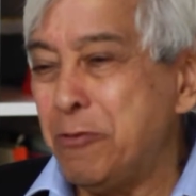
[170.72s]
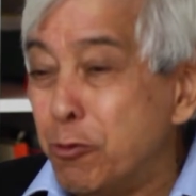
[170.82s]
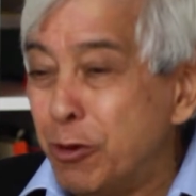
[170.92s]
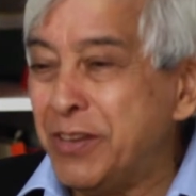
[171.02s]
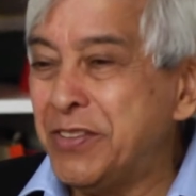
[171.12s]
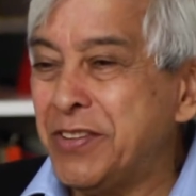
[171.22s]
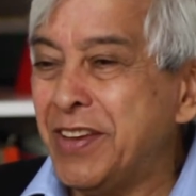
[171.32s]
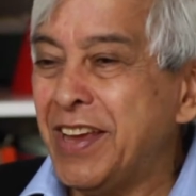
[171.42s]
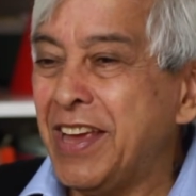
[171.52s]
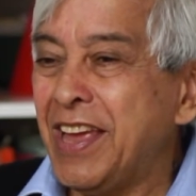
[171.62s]
rulers
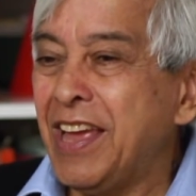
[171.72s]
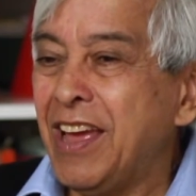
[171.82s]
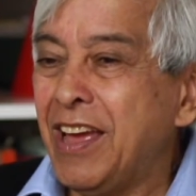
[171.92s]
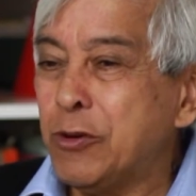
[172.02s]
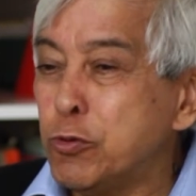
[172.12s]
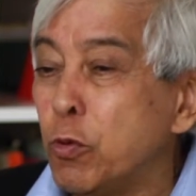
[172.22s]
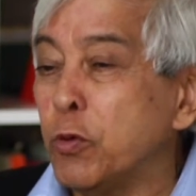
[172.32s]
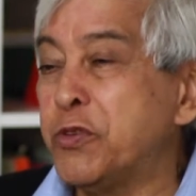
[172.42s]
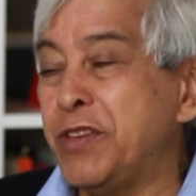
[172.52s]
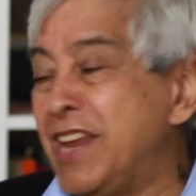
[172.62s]

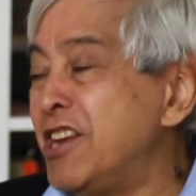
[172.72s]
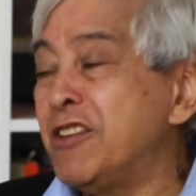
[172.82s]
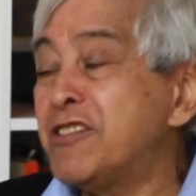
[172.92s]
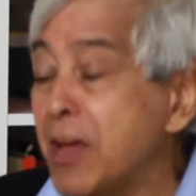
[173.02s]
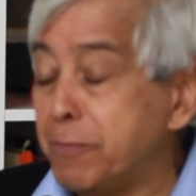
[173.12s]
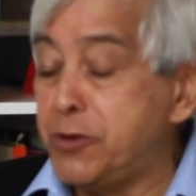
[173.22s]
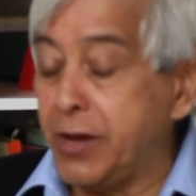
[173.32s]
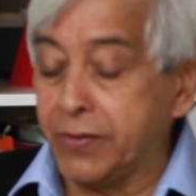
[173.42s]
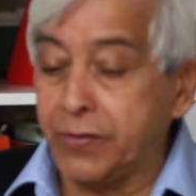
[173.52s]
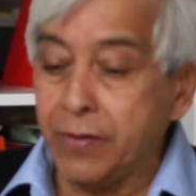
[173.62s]
towards the Indian
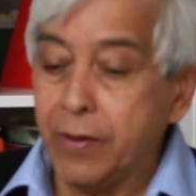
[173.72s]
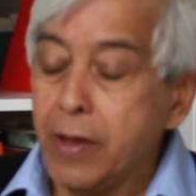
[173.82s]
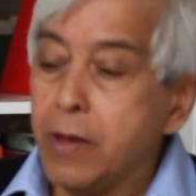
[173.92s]
subjects.